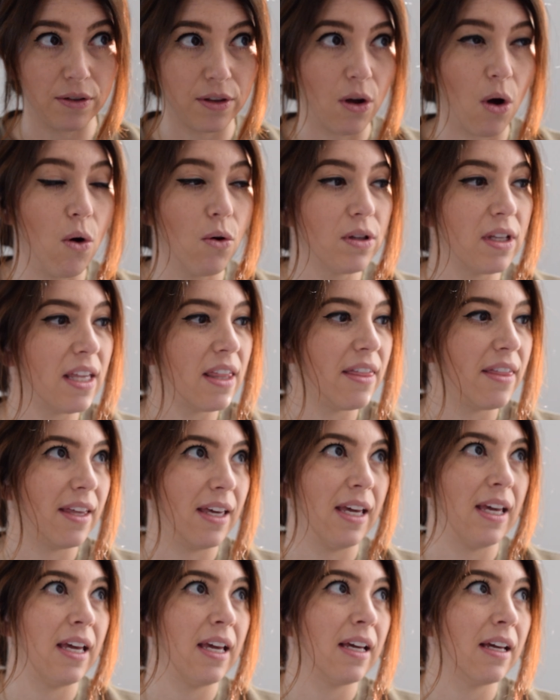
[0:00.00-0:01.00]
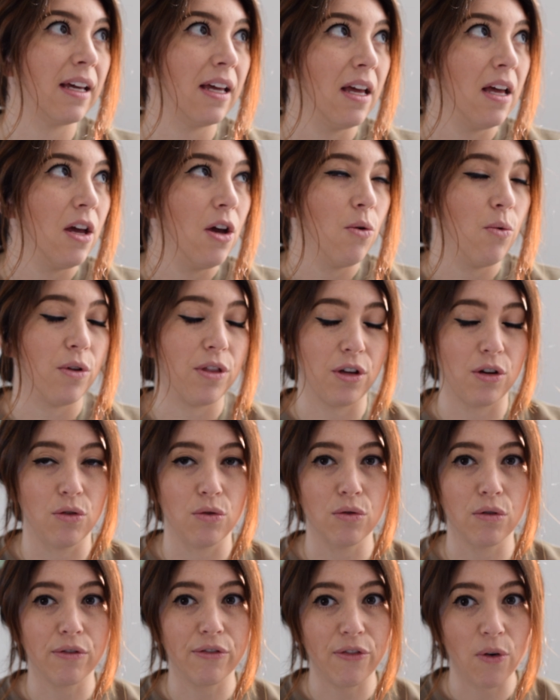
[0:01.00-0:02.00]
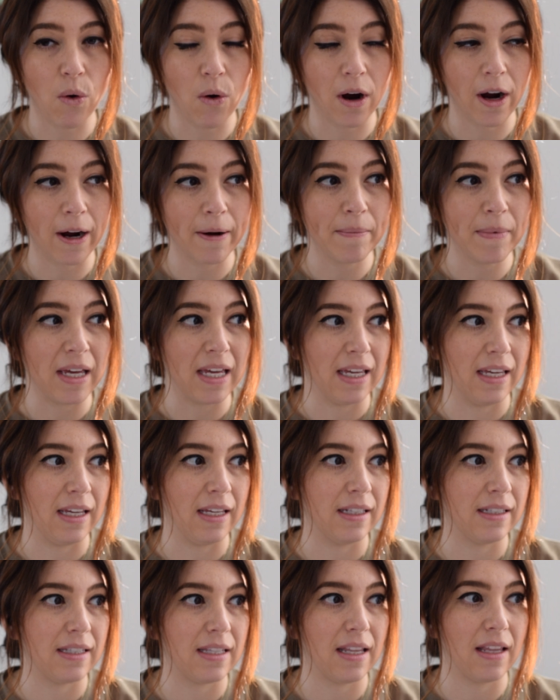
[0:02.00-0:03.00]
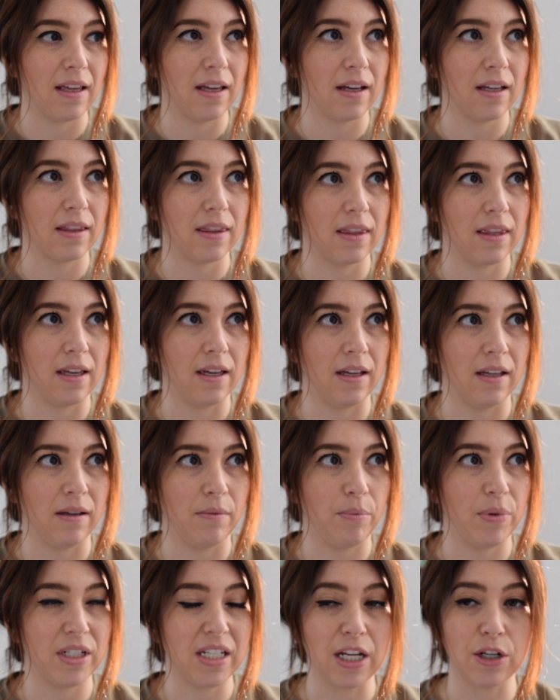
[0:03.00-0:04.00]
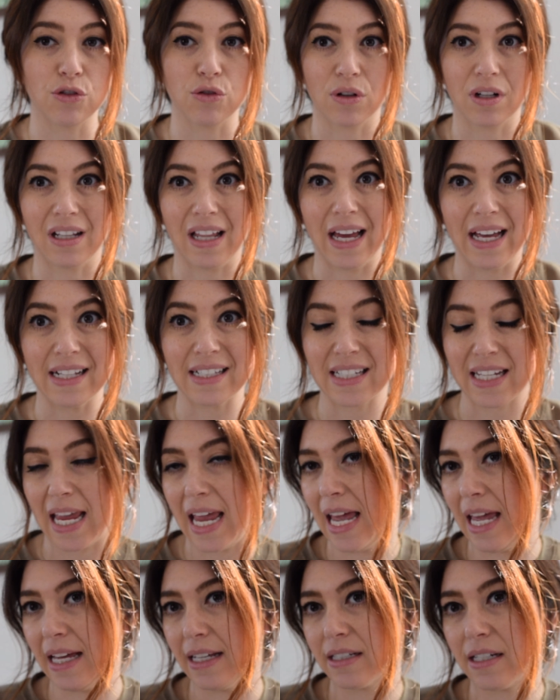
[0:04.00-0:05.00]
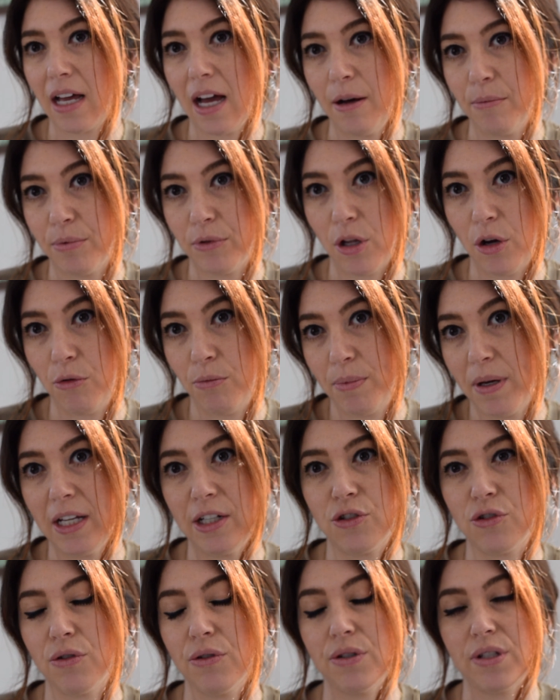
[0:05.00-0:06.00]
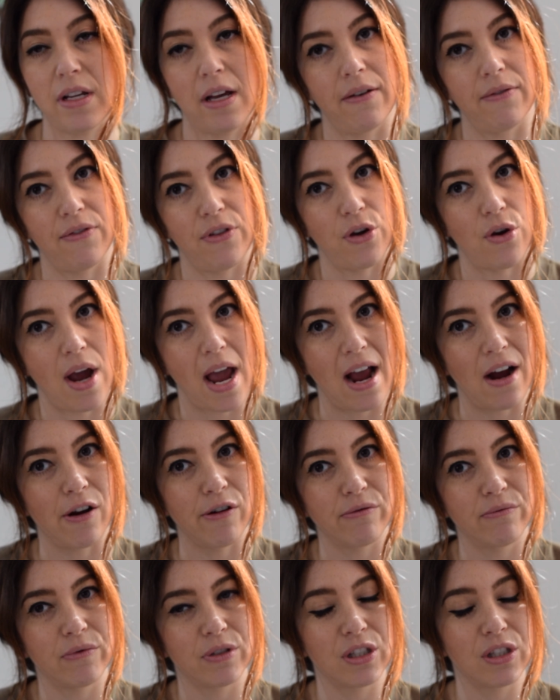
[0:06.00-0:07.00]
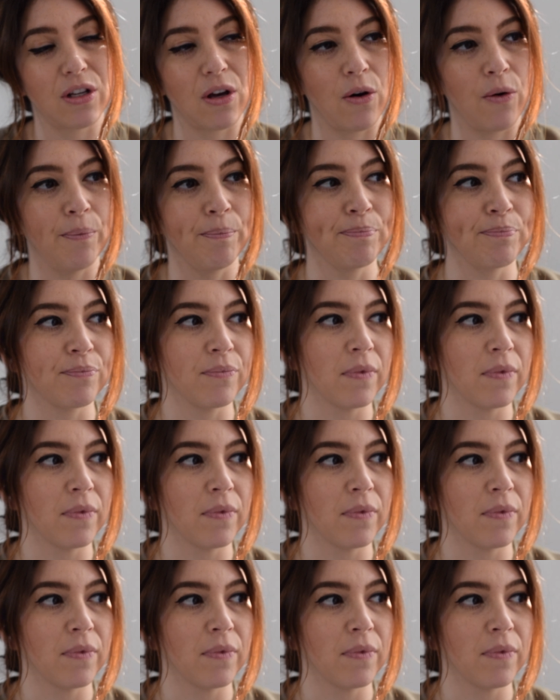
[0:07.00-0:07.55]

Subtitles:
The only thing with a Google form is the potential clients can't upload pictures of their hair. So